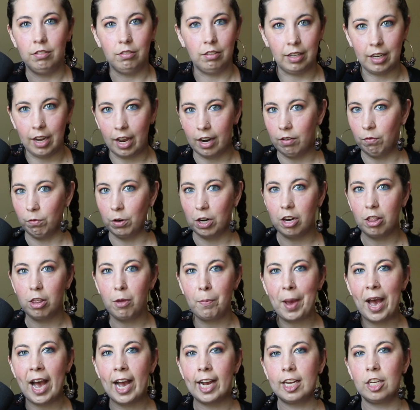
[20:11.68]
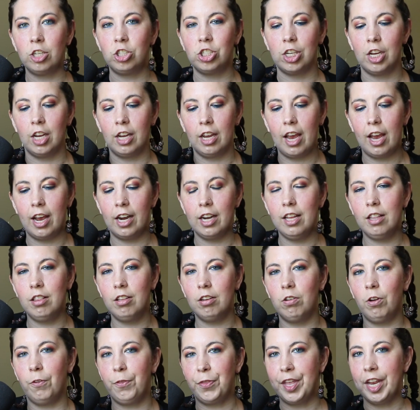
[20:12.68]
get rid of the packaging. Any
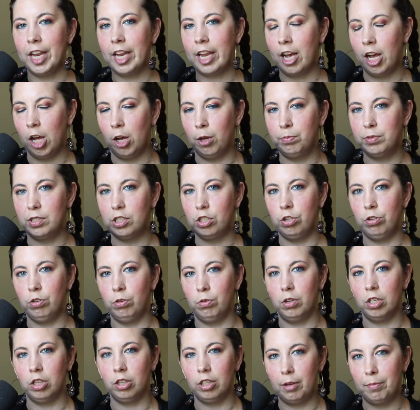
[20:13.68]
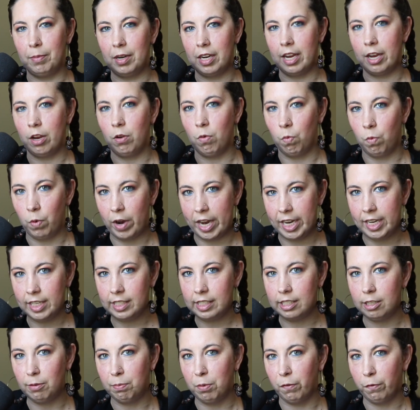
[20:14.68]
little thing helps to eliminate
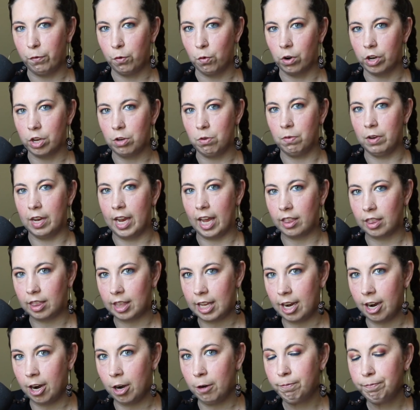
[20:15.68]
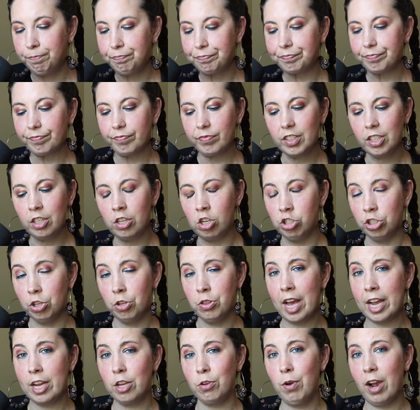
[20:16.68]
waste before you get there, so
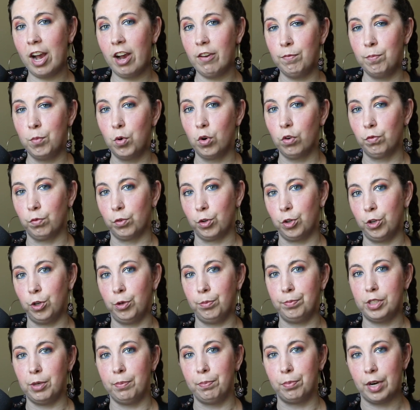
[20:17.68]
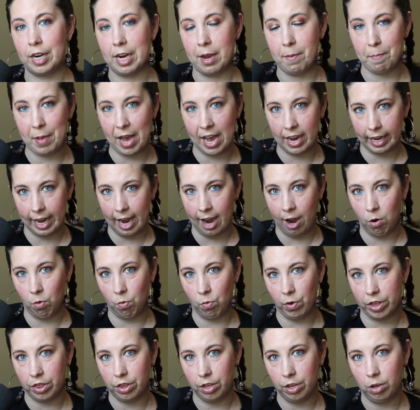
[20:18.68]
that you have more room to bring it back out
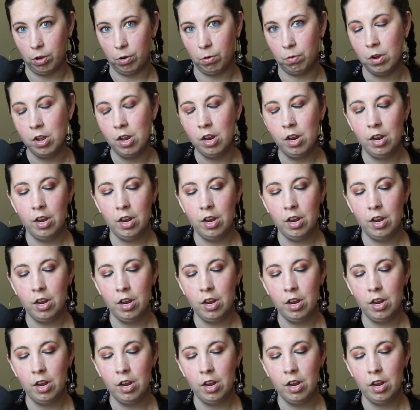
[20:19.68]
with you.